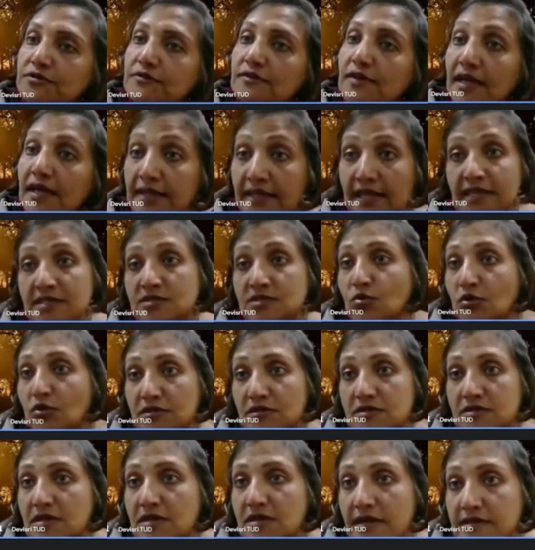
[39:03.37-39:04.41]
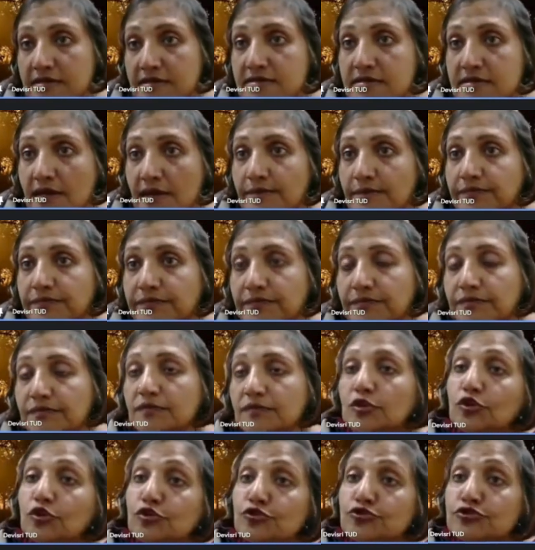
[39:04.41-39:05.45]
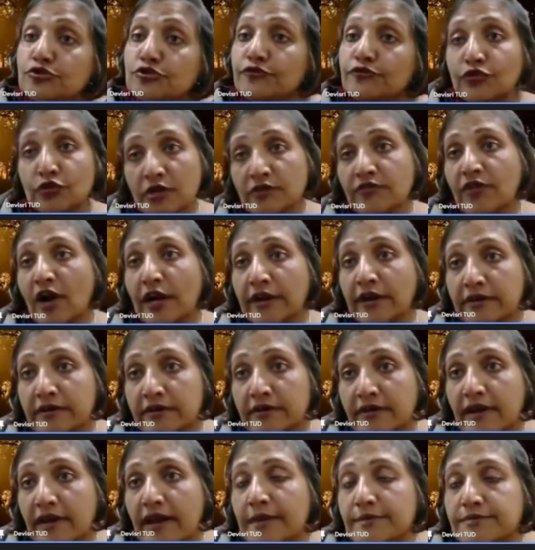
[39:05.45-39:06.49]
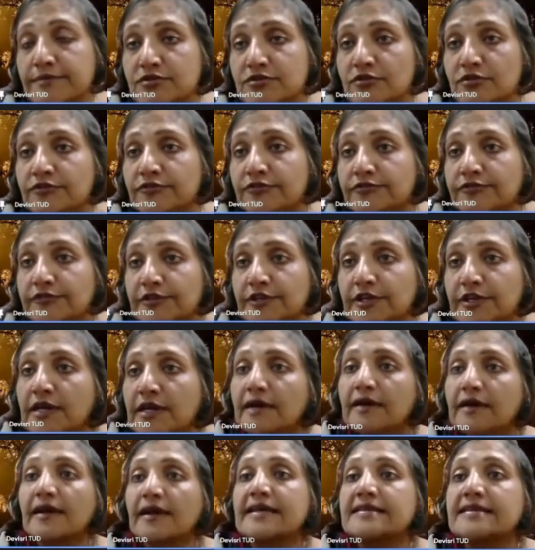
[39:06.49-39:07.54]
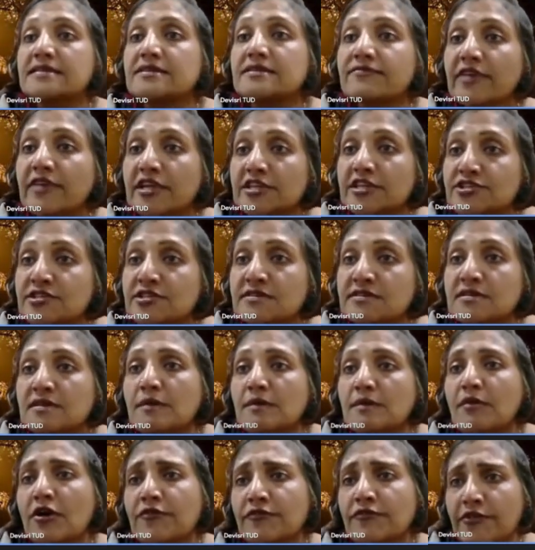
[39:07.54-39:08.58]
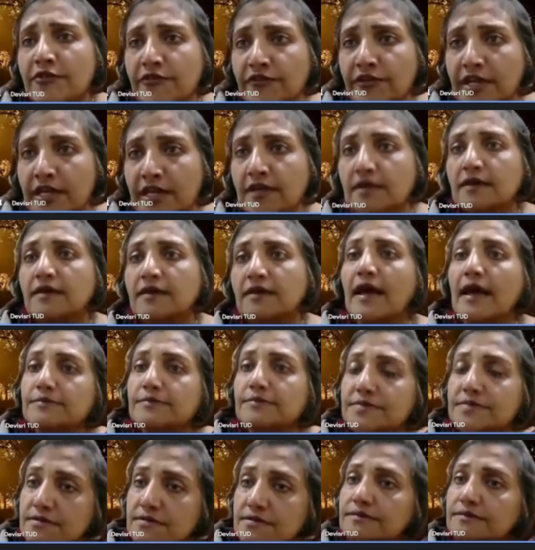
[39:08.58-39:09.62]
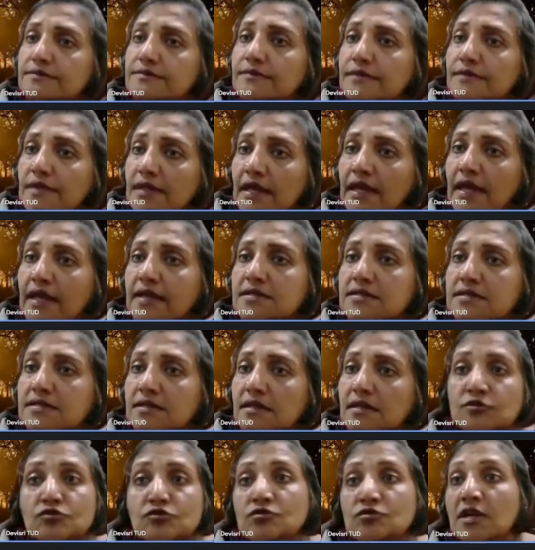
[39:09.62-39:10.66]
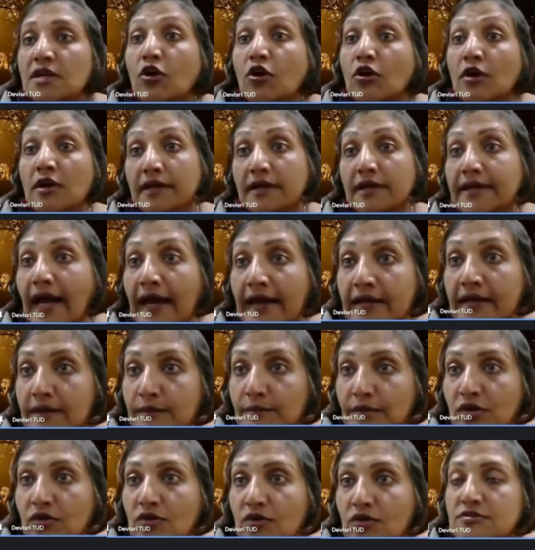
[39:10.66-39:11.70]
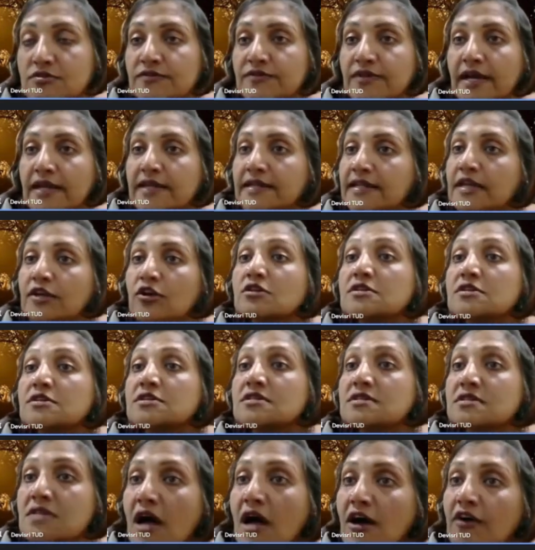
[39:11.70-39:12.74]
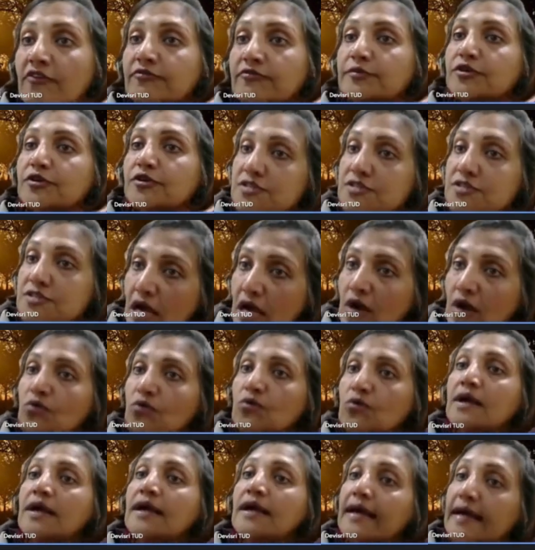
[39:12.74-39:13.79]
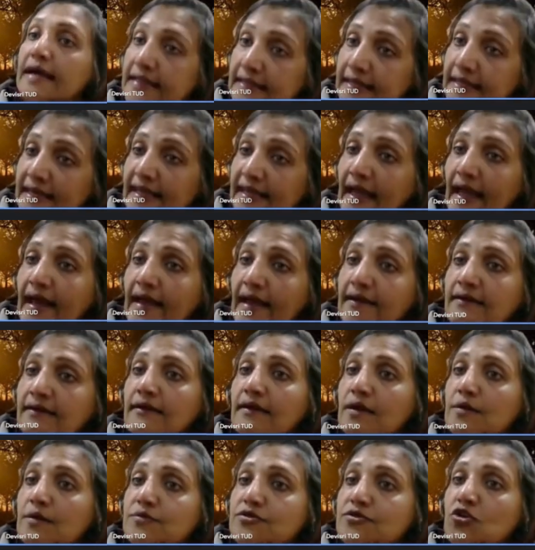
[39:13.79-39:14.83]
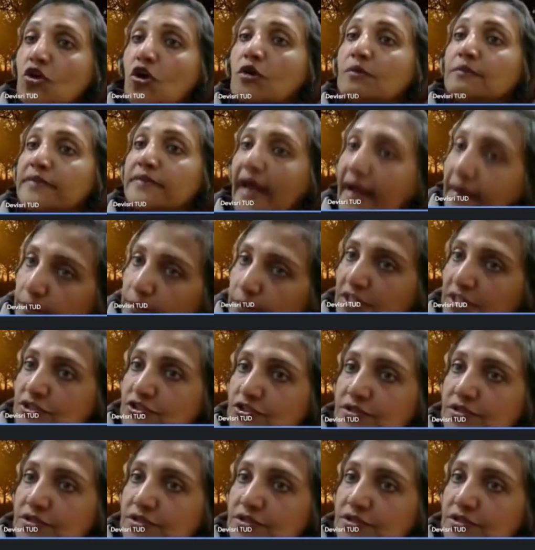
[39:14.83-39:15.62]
And that's what the studies say. So if you give 100 grams of rice and veggies, about 15 grams gets things. So they'll not die because of that. They'll not starve because now they can absorb that much.